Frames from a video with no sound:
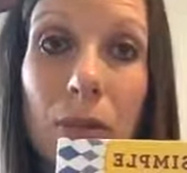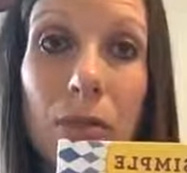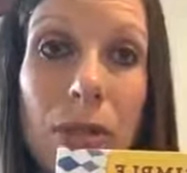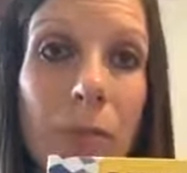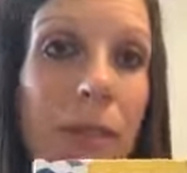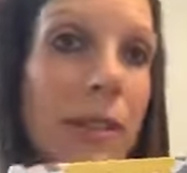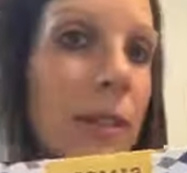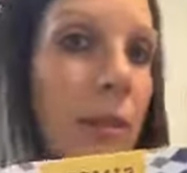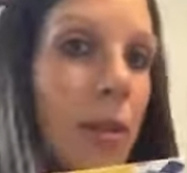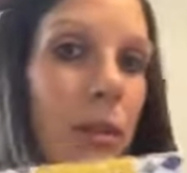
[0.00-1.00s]
or something
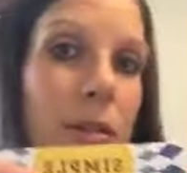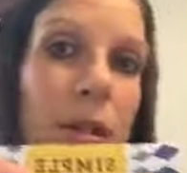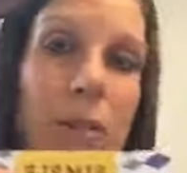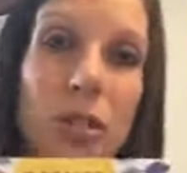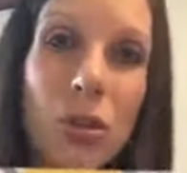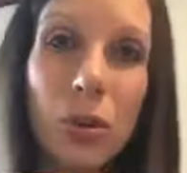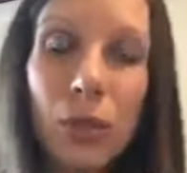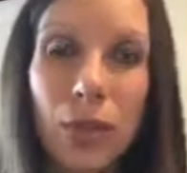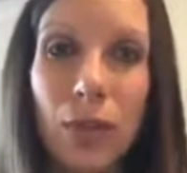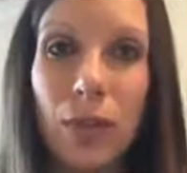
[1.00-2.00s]
similar. Let me show you a
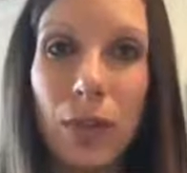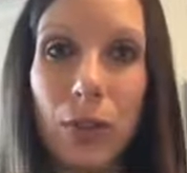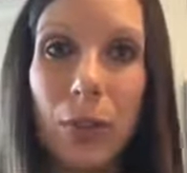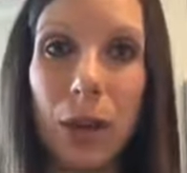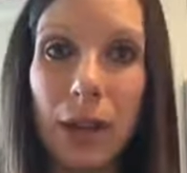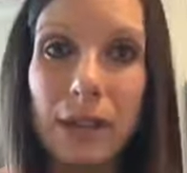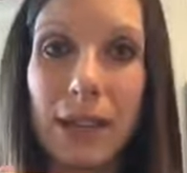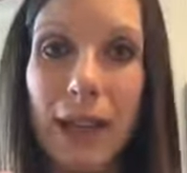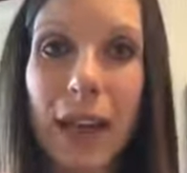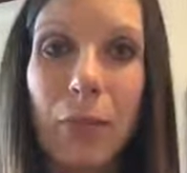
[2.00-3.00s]
few of the other products
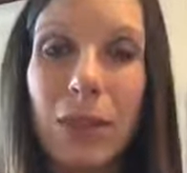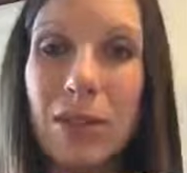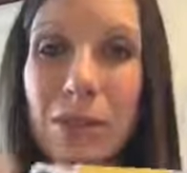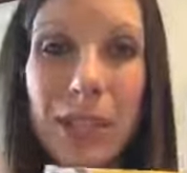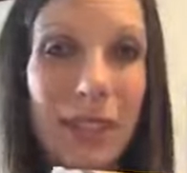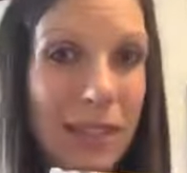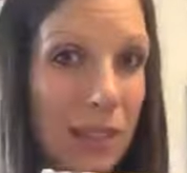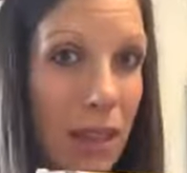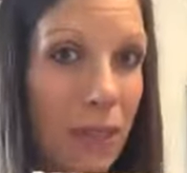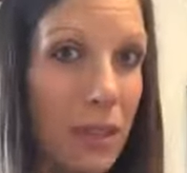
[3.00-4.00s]
they have because my kids
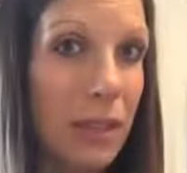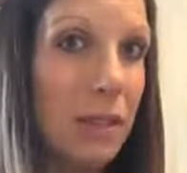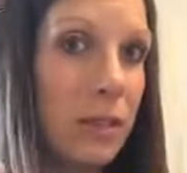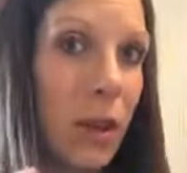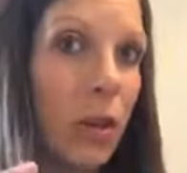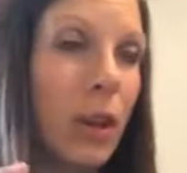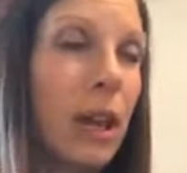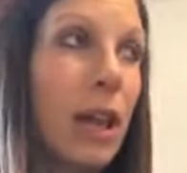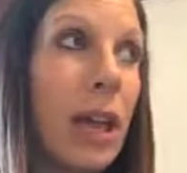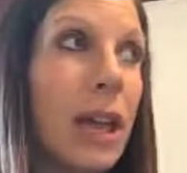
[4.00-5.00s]
love these. So
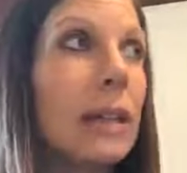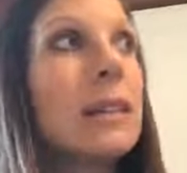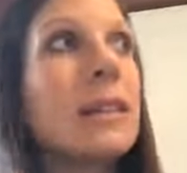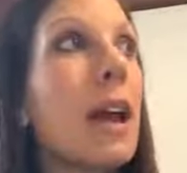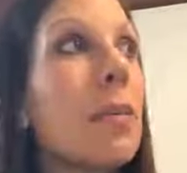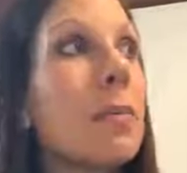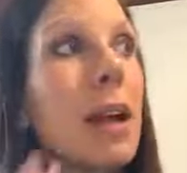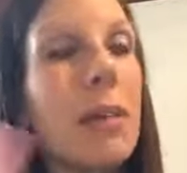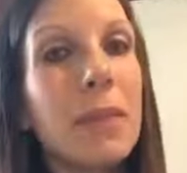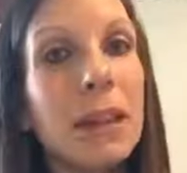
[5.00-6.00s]
anytime I'm
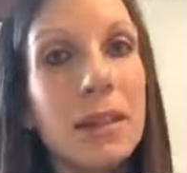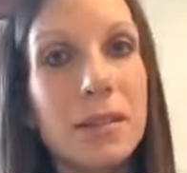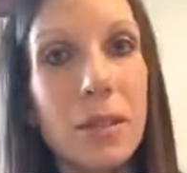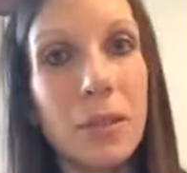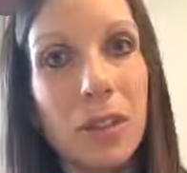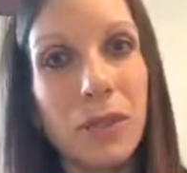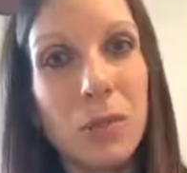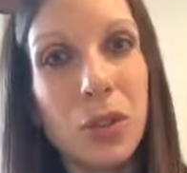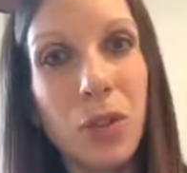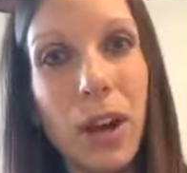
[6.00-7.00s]
not making something from
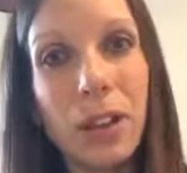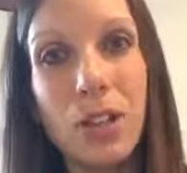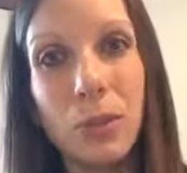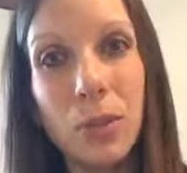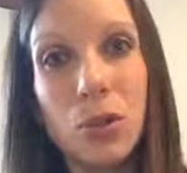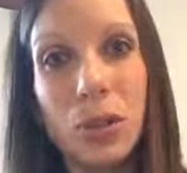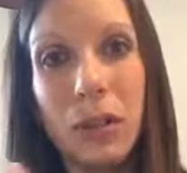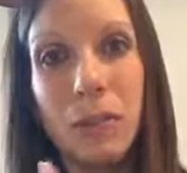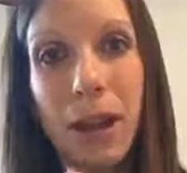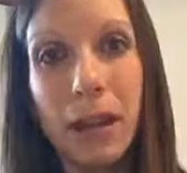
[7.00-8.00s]
scratch, I'm usually
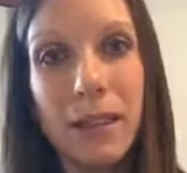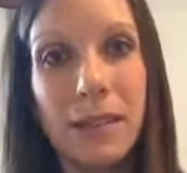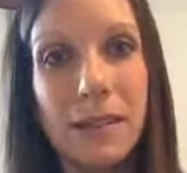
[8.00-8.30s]
buying this